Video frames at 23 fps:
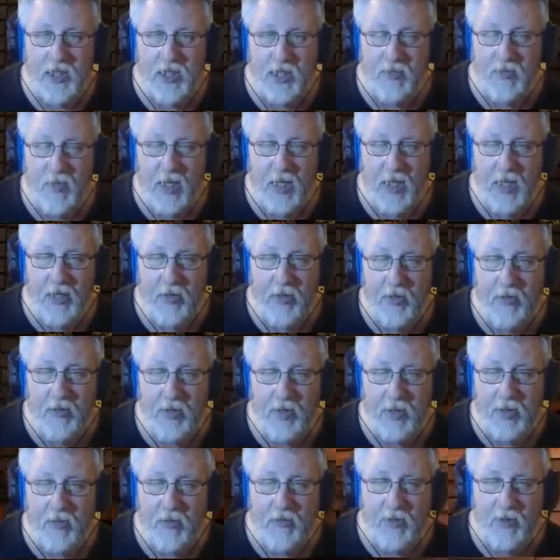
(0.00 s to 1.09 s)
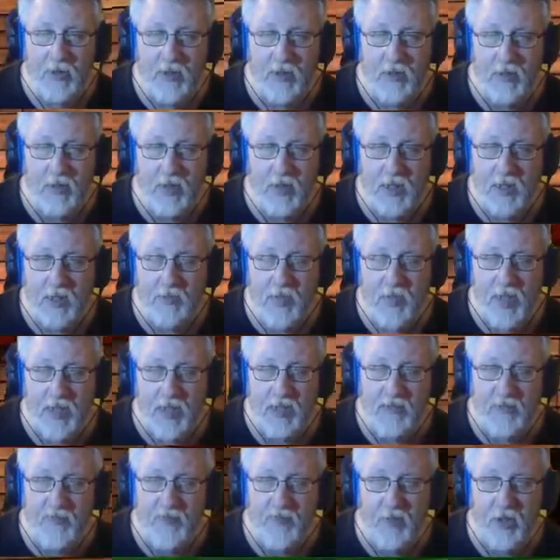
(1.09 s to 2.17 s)
backgrounds off because all these bits
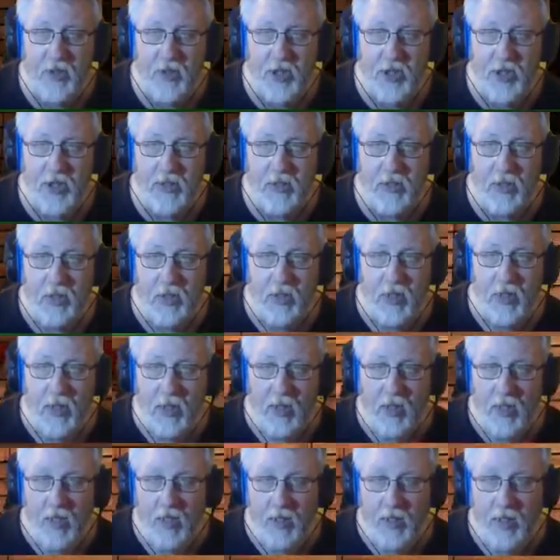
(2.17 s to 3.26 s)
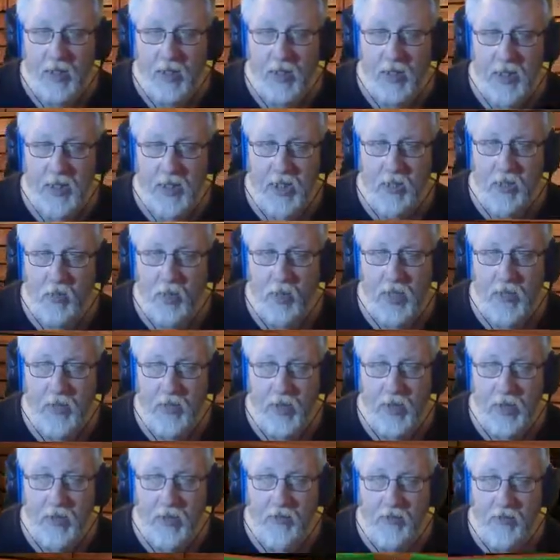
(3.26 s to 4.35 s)
of furniture getting in your way
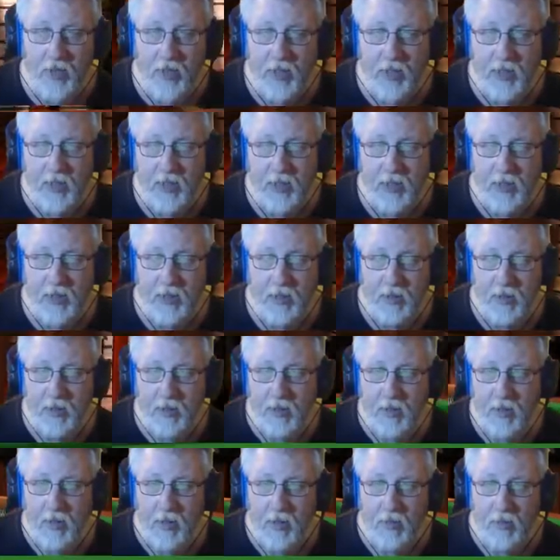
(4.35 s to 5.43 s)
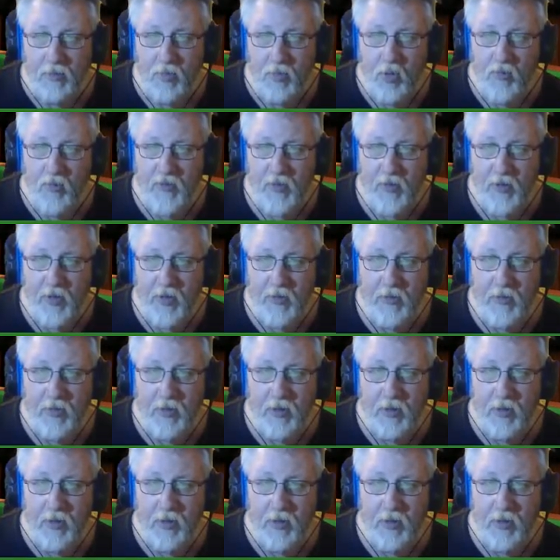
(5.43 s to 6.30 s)
when you're trying to move around.